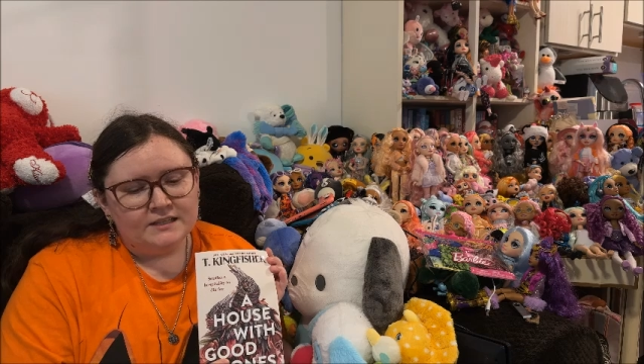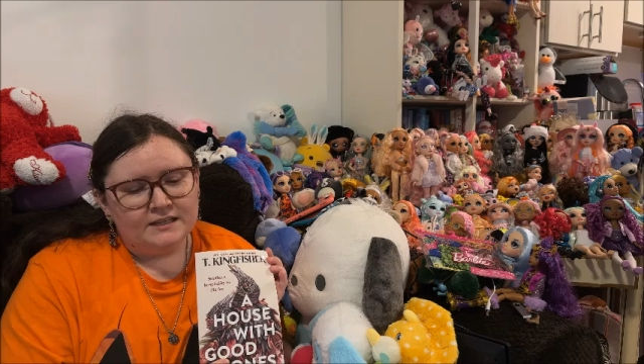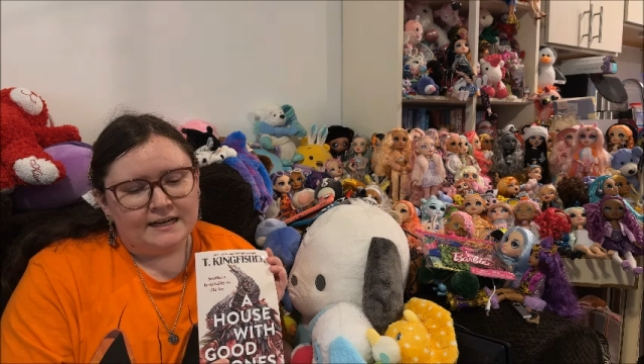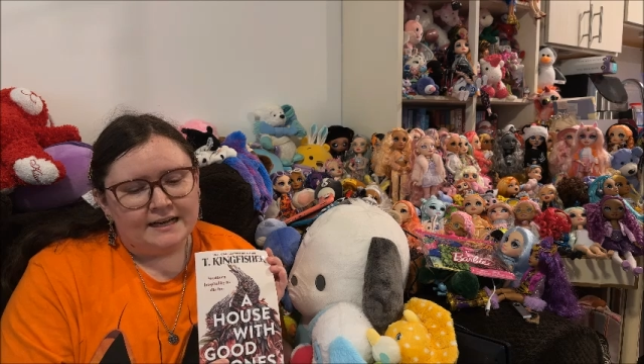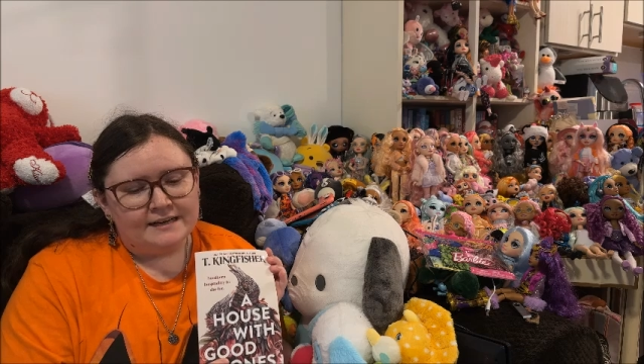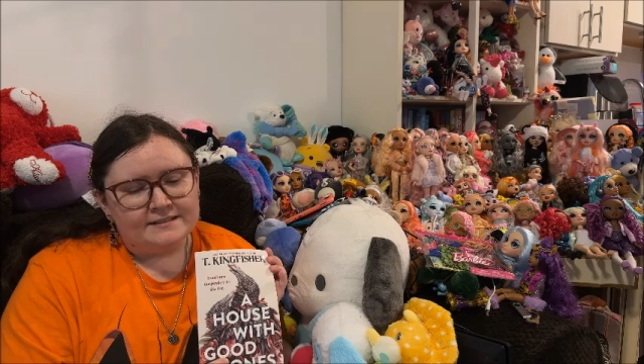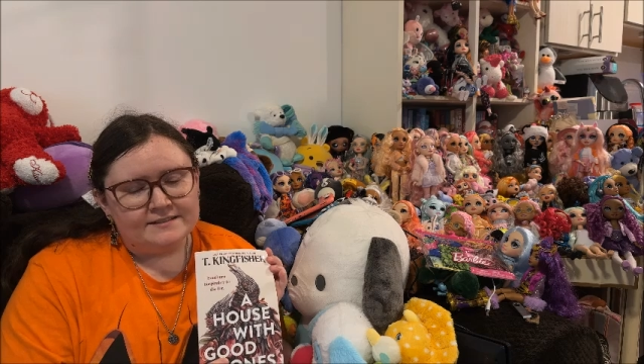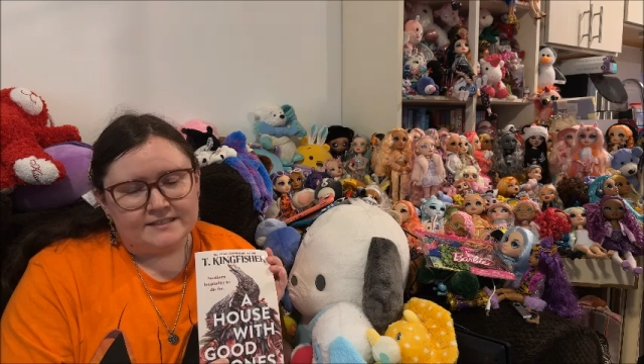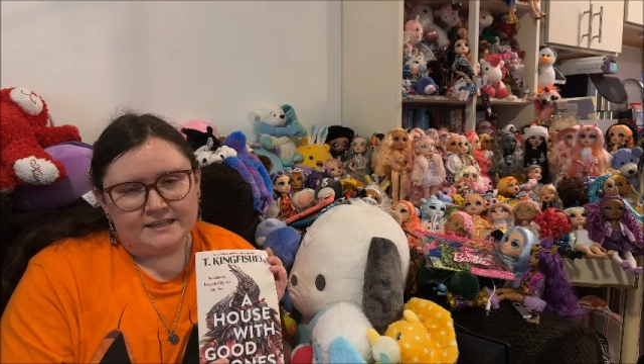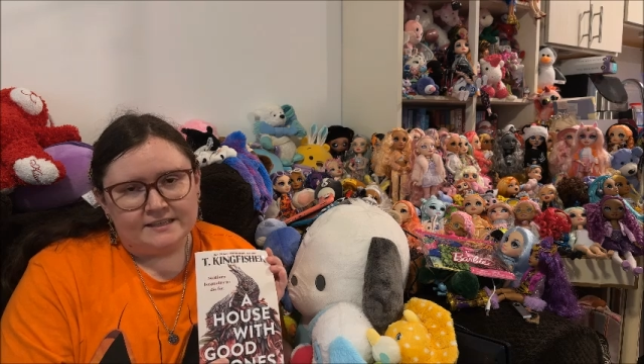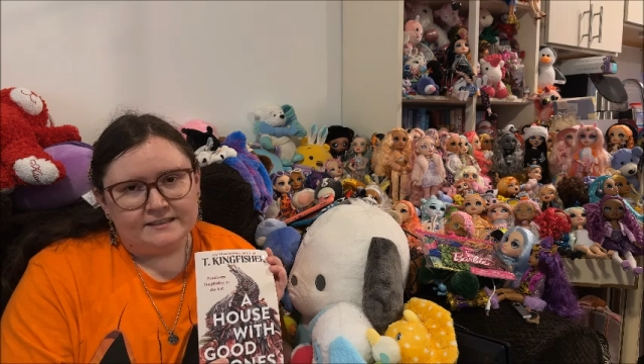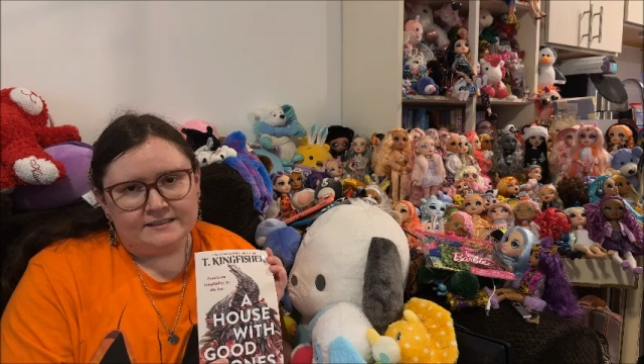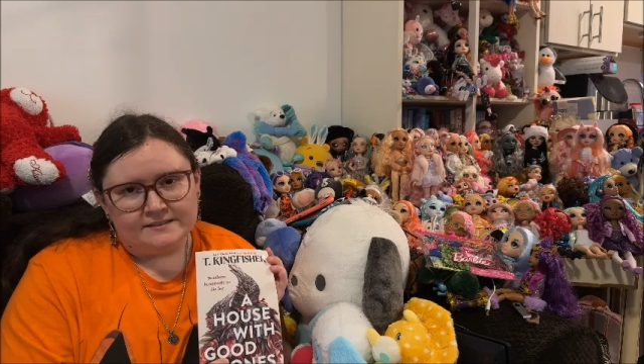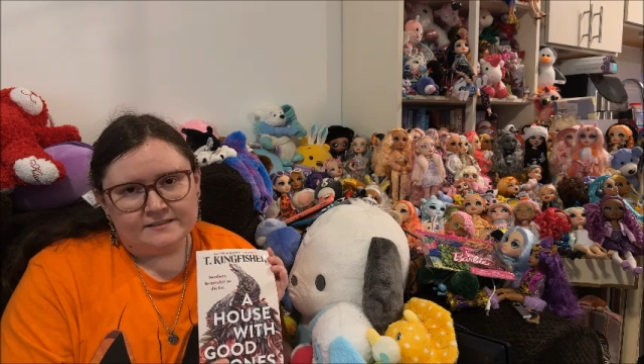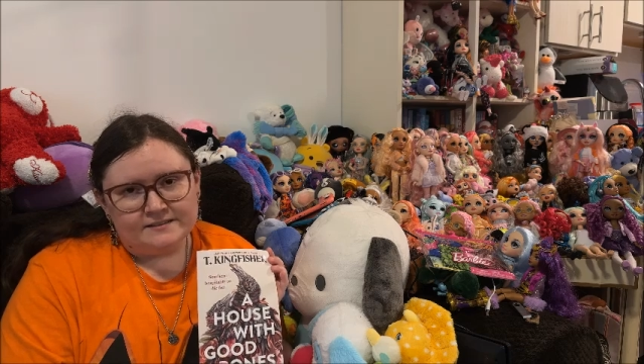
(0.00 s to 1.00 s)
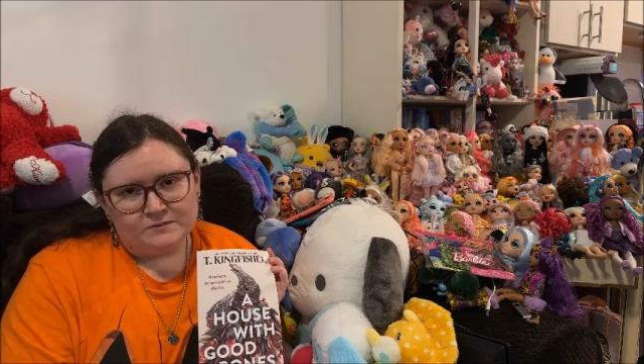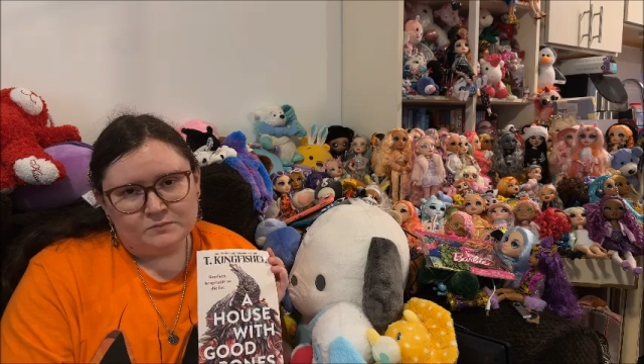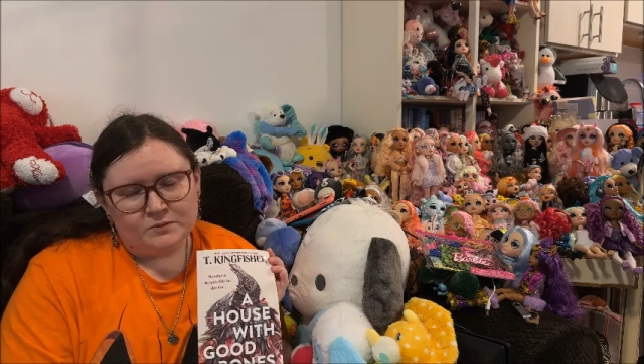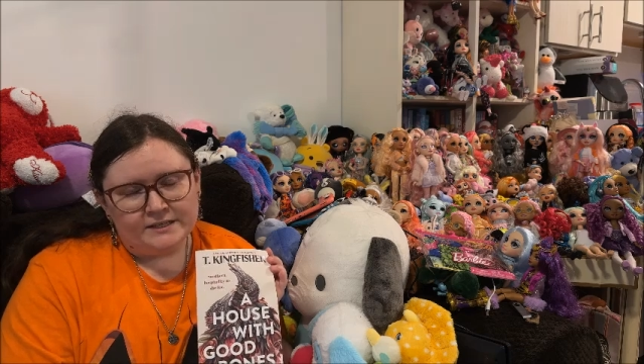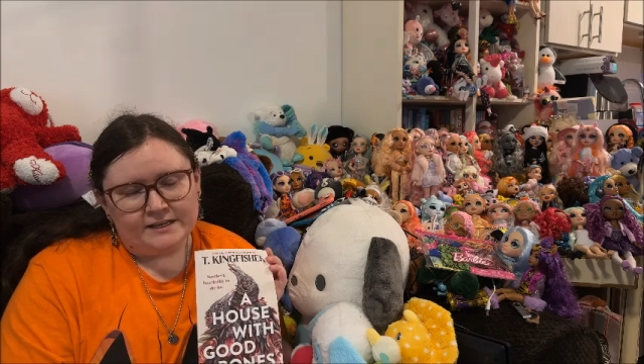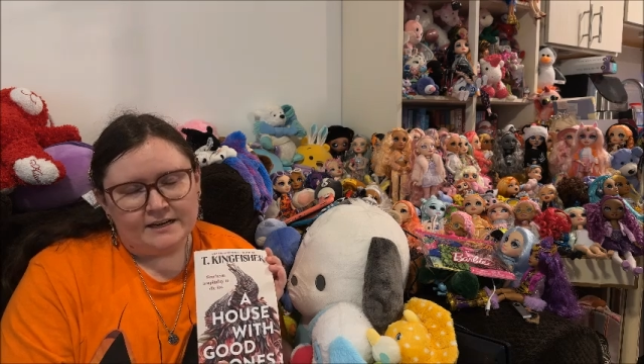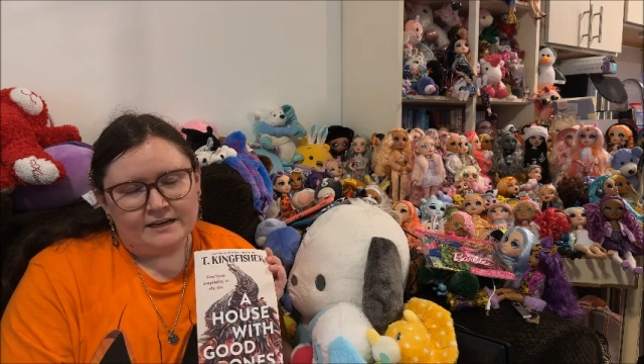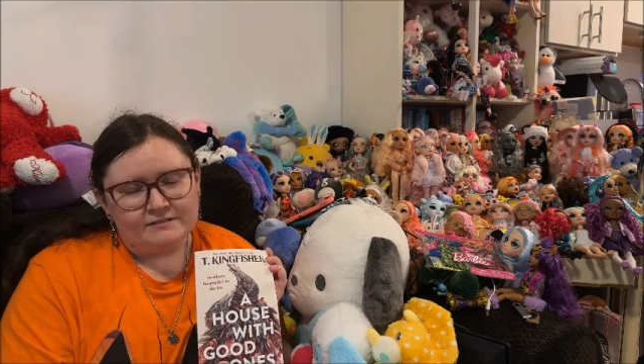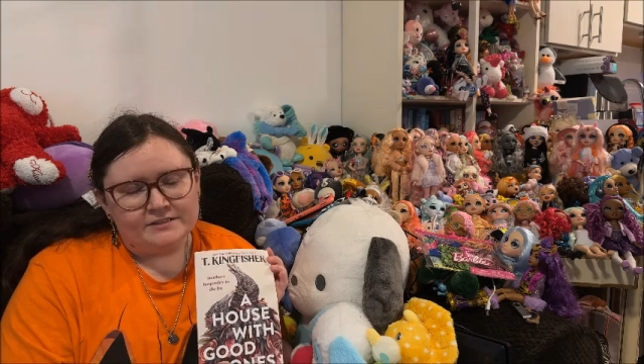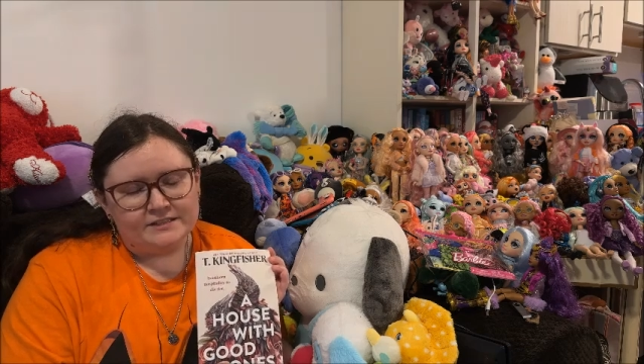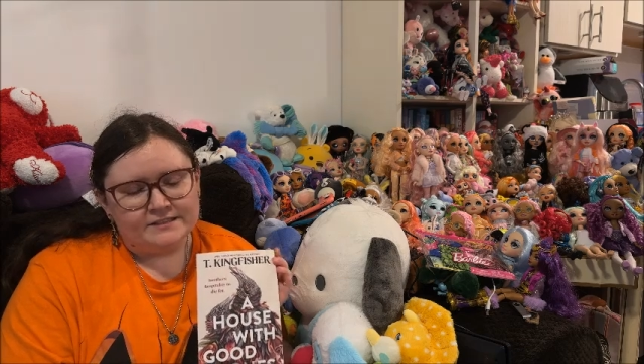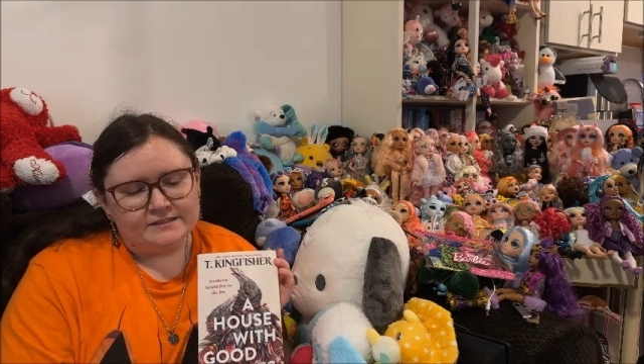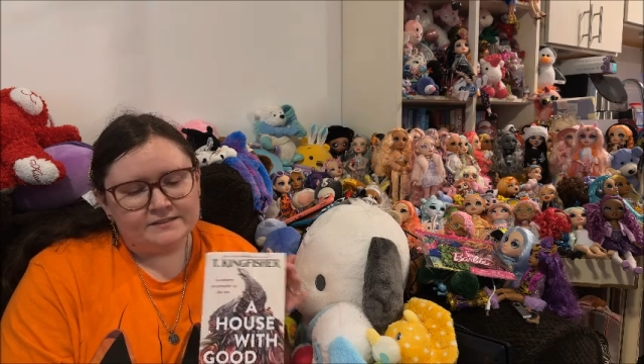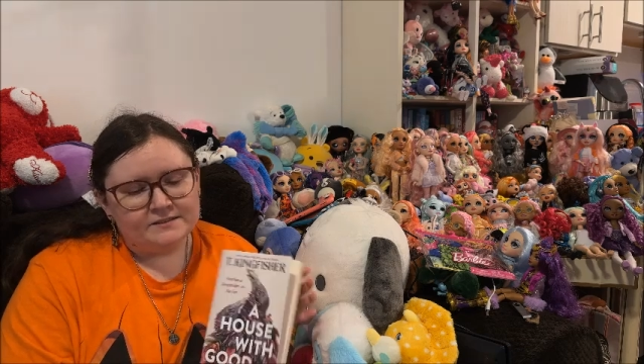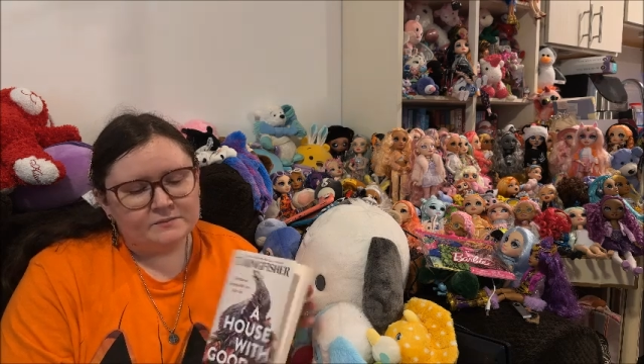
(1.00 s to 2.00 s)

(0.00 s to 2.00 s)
and it's pretty obvious.